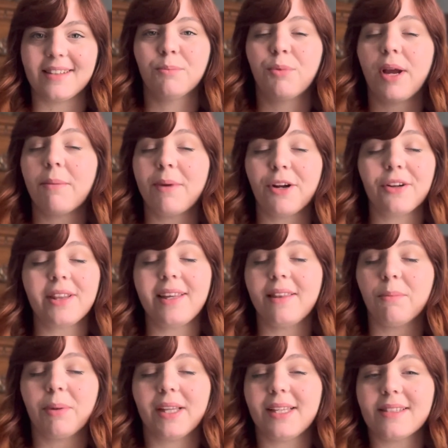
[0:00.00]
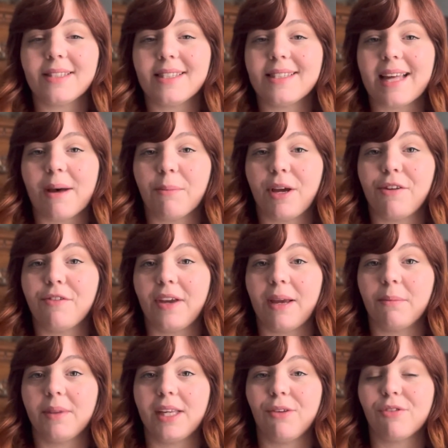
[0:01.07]
primarily the places that my
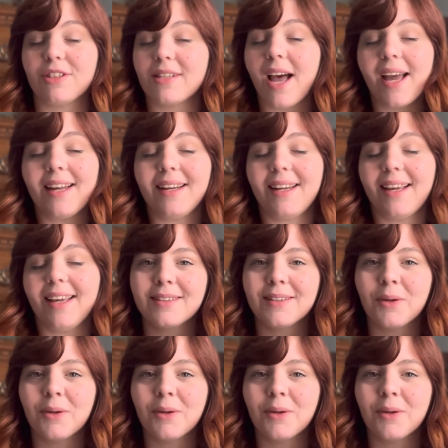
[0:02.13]
family resided in.